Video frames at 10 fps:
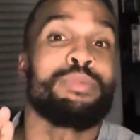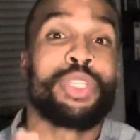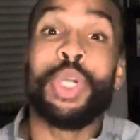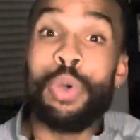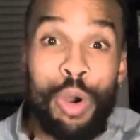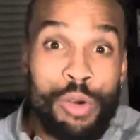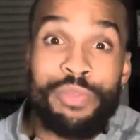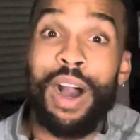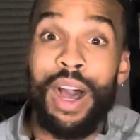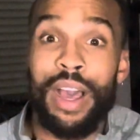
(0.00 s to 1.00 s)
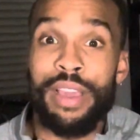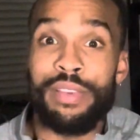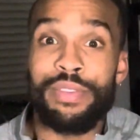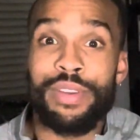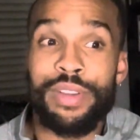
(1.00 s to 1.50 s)
205
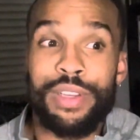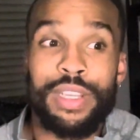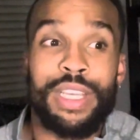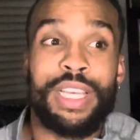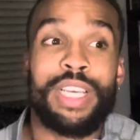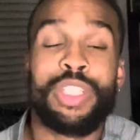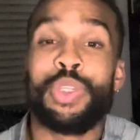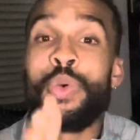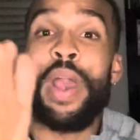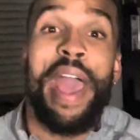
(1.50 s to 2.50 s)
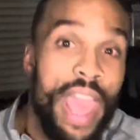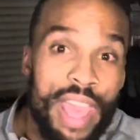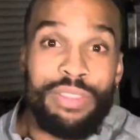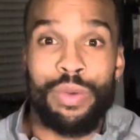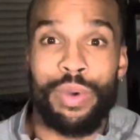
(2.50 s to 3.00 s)
to
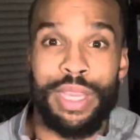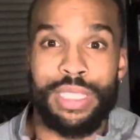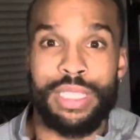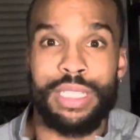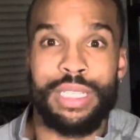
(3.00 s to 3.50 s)
heavyweight.